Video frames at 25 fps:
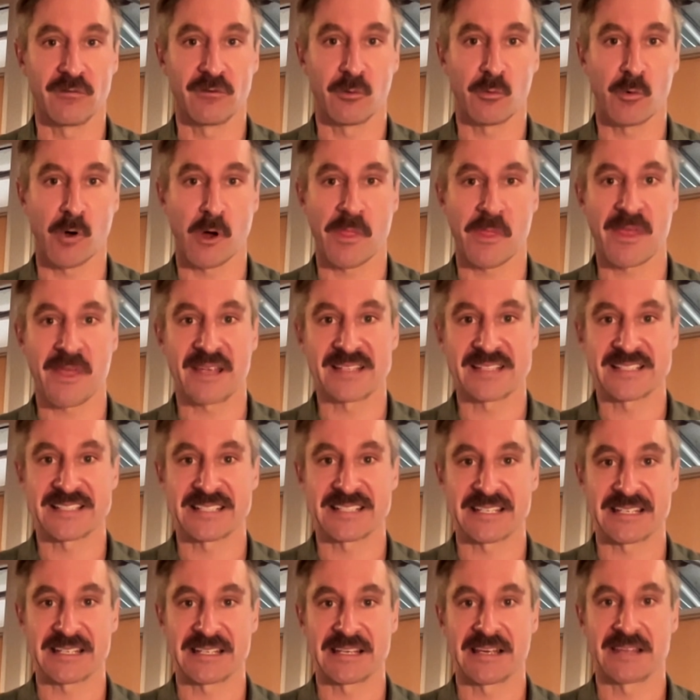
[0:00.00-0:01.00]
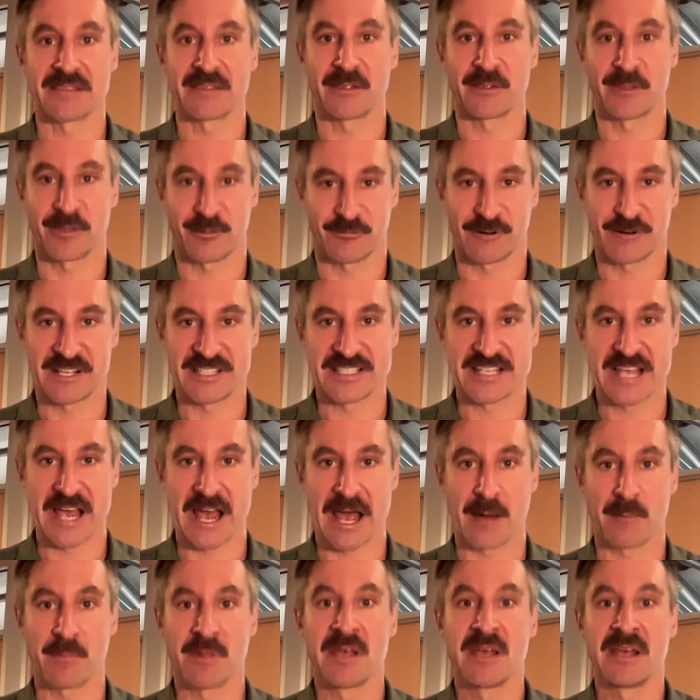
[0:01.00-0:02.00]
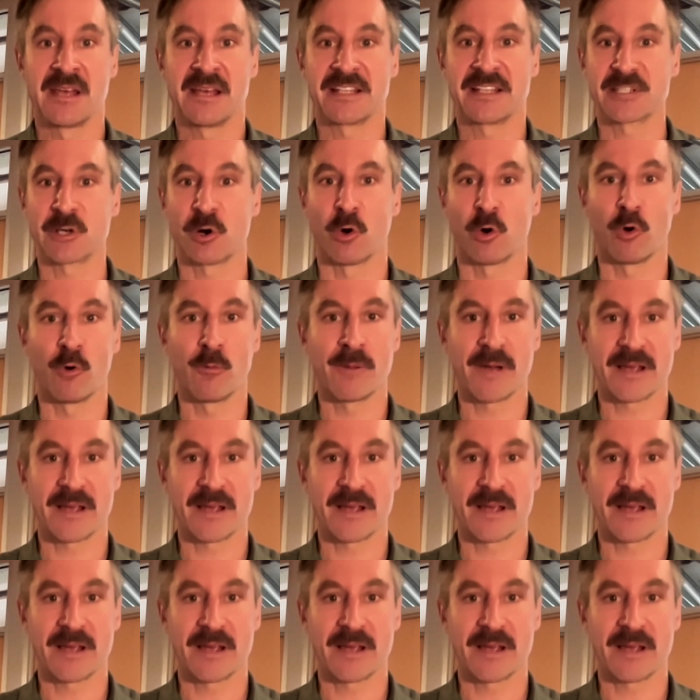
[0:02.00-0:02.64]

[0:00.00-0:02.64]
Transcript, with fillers: over what they see in the Threads app. It's all